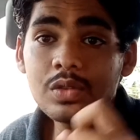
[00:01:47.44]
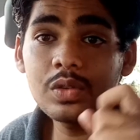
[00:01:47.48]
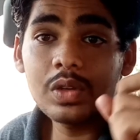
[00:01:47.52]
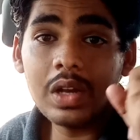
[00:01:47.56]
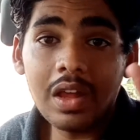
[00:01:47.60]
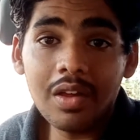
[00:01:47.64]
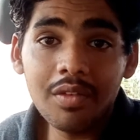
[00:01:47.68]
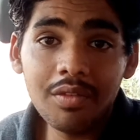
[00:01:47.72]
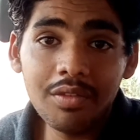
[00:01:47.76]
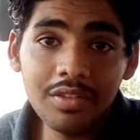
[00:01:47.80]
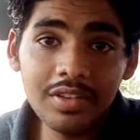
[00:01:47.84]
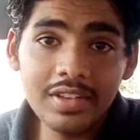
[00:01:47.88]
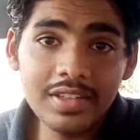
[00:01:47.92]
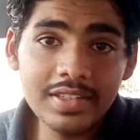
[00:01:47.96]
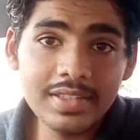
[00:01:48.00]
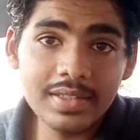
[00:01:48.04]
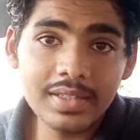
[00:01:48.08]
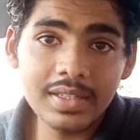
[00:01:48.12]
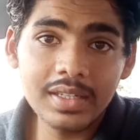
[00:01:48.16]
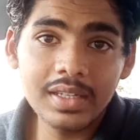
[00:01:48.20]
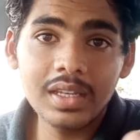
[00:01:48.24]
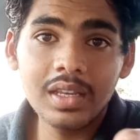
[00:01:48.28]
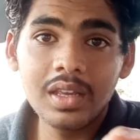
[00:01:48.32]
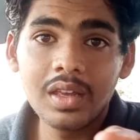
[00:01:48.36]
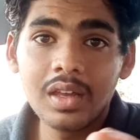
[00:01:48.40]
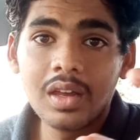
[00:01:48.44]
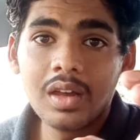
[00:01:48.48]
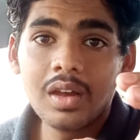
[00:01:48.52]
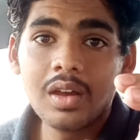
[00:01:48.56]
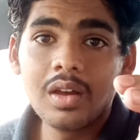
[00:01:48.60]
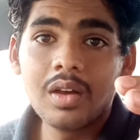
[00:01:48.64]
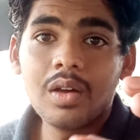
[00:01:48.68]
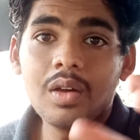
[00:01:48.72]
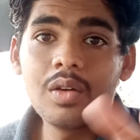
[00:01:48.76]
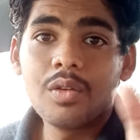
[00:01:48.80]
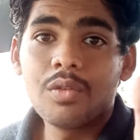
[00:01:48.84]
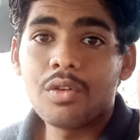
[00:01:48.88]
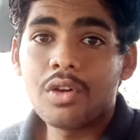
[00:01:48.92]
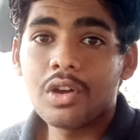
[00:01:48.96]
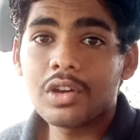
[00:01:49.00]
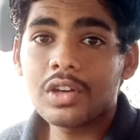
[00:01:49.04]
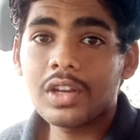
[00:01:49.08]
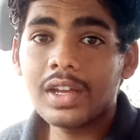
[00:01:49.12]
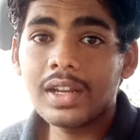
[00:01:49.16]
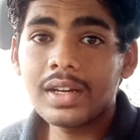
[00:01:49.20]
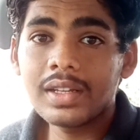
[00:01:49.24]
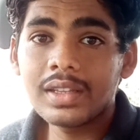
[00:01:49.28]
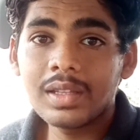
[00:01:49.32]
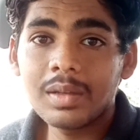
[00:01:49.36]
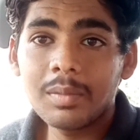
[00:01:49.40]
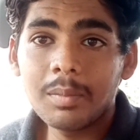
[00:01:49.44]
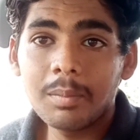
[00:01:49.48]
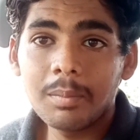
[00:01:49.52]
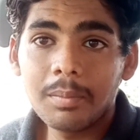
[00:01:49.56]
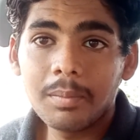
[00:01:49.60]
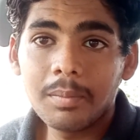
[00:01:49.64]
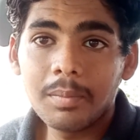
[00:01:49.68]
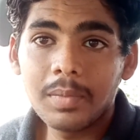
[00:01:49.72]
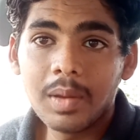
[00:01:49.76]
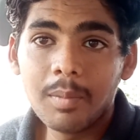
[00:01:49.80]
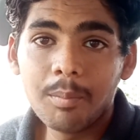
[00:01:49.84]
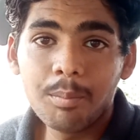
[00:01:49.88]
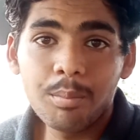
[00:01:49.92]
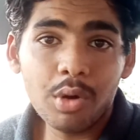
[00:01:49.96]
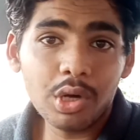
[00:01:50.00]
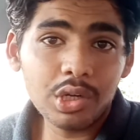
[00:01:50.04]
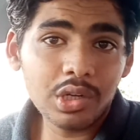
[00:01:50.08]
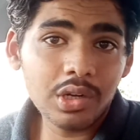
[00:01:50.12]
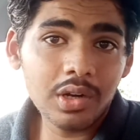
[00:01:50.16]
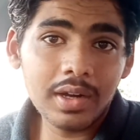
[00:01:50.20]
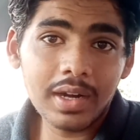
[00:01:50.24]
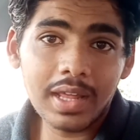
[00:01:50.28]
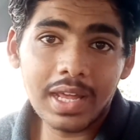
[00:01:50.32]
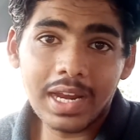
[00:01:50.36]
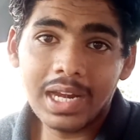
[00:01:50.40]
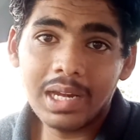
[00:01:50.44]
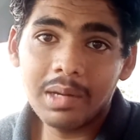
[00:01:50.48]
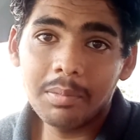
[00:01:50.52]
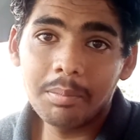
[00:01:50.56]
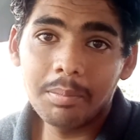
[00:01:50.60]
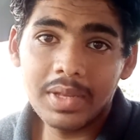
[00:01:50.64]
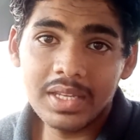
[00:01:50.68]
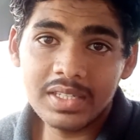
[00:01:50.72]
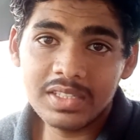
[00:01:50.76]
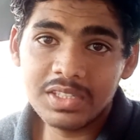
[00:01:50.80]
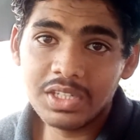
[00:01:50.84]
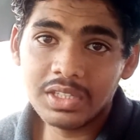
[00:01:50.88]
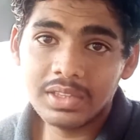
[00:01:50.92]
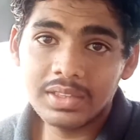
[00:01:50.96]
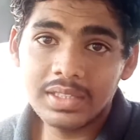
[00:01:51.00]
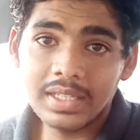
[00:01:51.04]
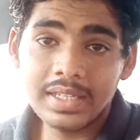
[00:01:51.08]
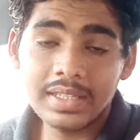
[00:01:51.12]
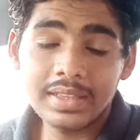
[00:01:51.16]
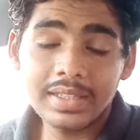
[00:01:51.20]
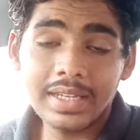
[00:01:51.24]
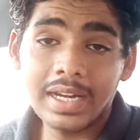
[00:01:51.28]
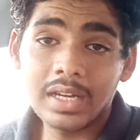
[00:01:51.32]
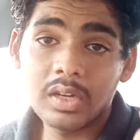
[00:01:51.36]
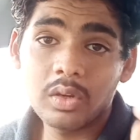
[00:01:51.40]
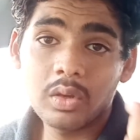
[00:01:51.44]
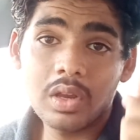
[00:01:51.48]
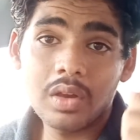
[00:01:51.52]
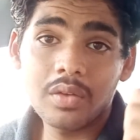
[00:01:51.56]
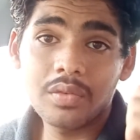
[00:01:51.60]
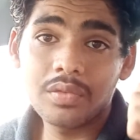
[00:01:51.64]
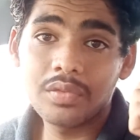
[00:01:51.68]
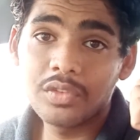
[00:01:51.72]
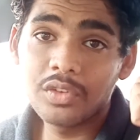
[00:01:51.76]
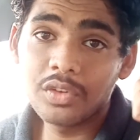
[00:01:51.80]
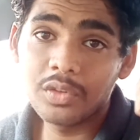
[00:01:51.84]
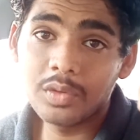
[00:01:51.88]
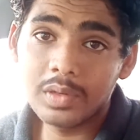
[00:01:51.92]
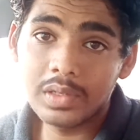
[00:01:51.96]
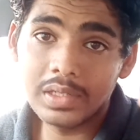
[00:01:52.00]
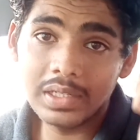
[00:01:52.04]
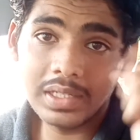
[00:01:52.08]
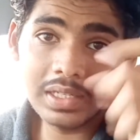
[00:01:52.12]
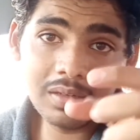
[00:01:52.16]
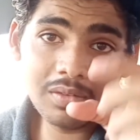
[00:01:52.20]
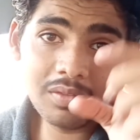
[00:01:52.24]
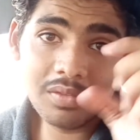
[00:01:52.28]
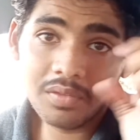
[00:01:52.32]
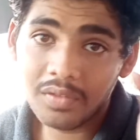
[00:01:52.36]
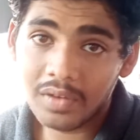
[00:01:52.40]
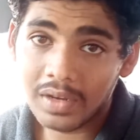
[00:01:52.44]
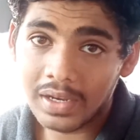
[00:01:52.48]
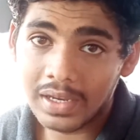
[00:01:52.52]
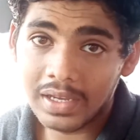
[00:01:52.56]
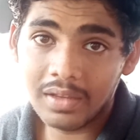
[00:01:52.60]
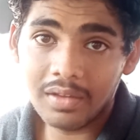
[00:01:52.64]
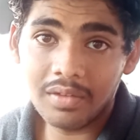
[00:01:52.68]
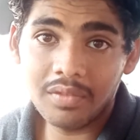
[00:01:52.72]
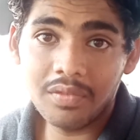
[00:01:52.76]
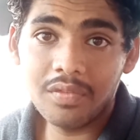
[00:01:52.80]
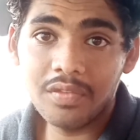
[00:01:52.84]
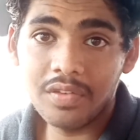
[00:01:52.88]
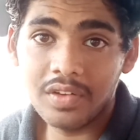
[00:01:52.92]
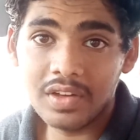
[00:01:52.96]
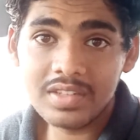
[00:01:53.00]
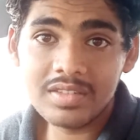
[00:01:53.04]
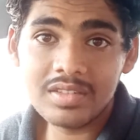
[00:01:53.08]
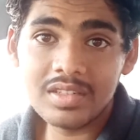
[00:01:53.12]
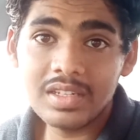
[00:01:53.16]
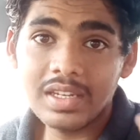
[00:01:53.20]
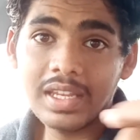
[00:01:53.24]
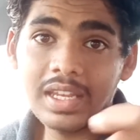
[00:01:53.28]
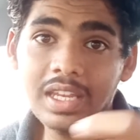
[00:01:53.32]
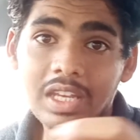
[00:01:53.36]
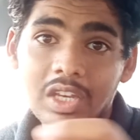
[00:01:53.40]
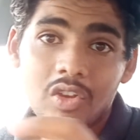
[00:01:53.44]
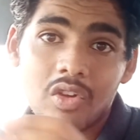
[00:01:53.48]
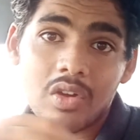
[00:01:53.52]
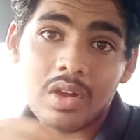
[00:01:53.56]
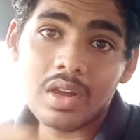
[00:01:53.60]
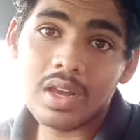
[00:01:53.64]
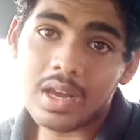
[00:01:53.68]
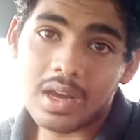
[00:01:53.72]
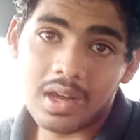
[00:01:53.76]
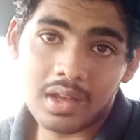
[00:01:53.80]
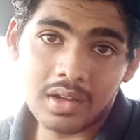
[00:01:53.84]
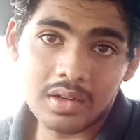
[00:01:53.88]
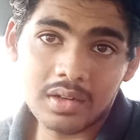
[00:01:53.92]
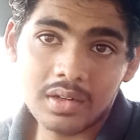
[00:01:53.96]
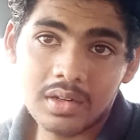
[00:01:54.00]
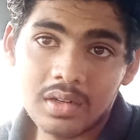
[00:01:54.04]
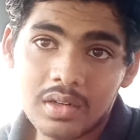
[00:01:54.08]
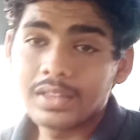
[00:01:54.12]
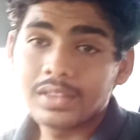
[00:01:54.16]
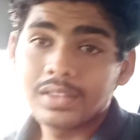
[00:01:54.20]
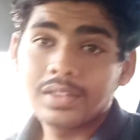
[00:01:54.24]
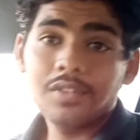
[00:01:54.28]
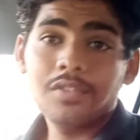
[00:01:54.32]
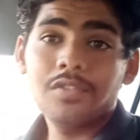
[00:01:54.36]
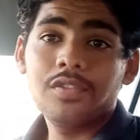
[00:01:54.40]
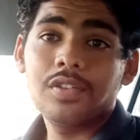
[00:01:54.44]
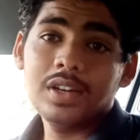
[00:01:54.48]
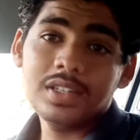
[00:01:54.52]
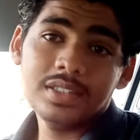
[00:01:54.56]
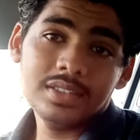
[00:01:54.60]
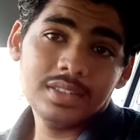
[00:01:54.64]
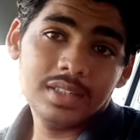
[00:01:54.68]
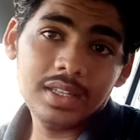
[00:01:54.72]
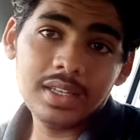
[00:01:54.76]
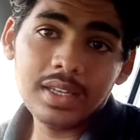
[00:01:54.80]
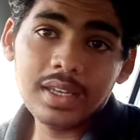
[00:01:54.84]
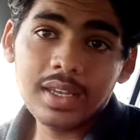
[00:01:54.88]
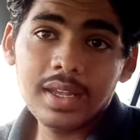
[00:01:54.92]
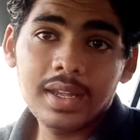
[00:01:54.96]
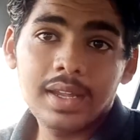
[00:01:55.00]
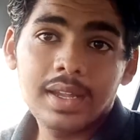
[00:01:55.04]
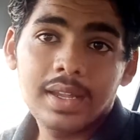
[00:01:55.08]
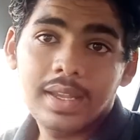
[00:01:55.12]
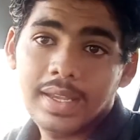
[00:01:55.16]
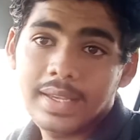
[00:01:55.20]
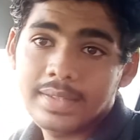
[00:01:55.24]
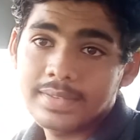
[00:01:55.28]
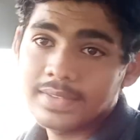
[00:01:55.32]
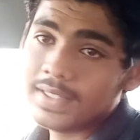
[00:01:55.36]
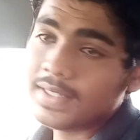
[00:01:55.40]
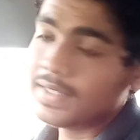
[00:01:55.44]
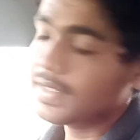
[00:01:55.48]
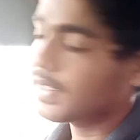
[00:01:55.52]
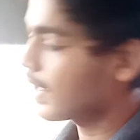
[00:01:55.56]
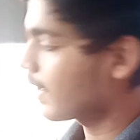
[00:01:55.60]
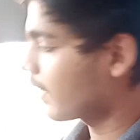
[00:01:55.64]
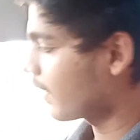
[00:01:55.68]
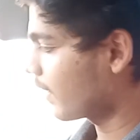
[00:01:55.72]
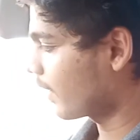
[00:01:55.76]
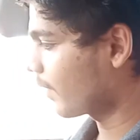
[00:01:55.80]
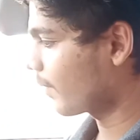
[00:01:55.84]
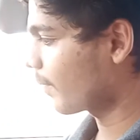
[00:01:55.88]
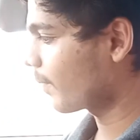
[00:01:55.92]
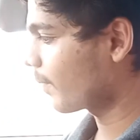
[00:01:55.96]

now we will see what are the important and basic thing that you have to clean firstly in your car. The first thing is the steering.